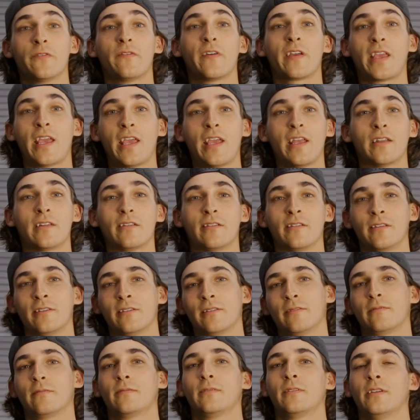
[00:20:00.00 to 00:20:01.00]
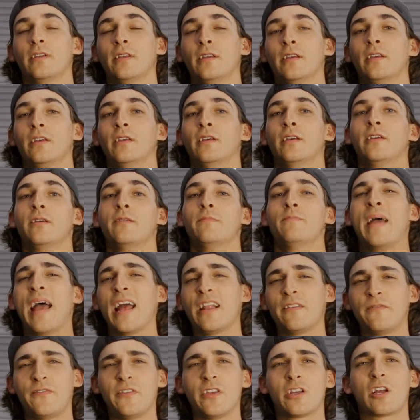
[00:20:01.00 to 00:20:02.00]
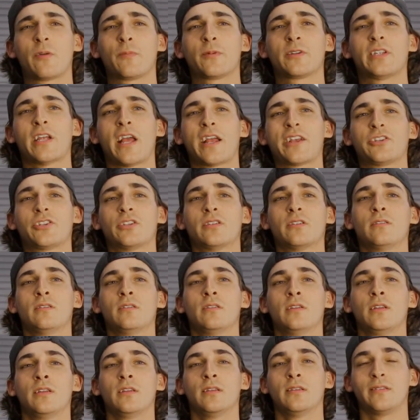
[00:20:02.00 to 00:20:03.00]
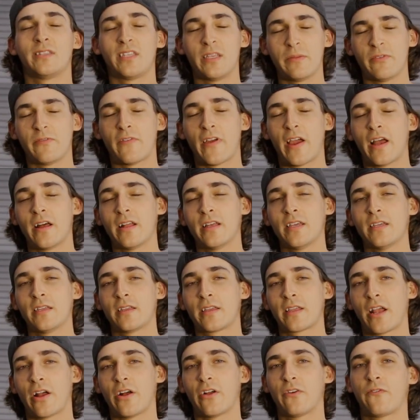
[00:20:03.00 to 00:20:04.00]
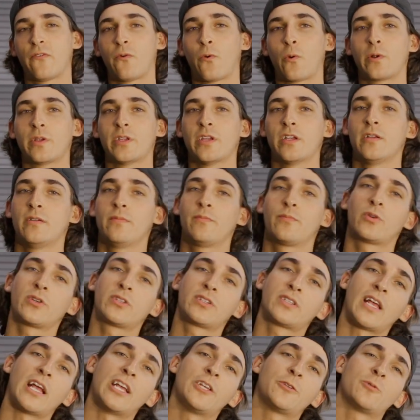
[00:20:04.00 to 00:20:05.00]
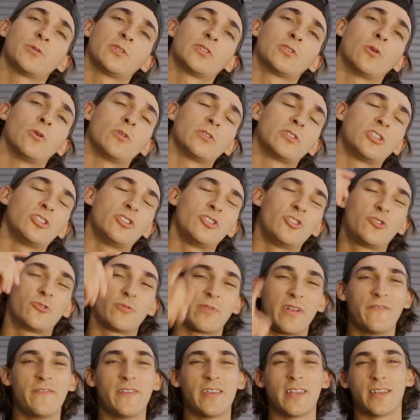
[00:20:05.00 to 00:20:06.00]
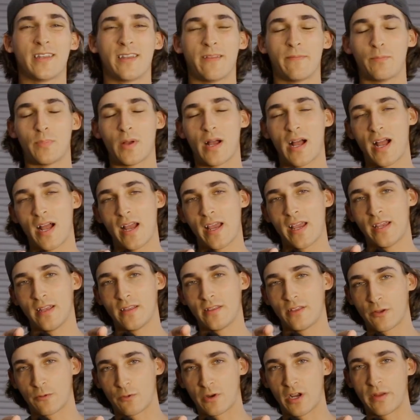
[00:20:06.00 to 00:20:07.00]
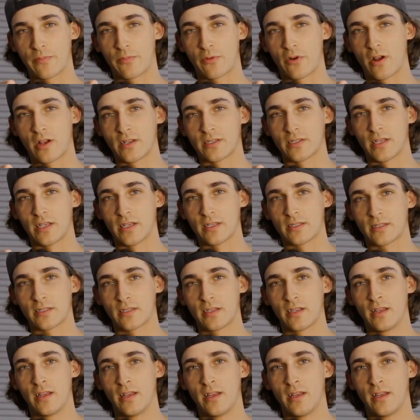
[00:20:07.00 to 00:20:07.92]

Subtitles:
if I can. Mad Vehicle Protection, Simi Valley, California. Precise results driven by the right process.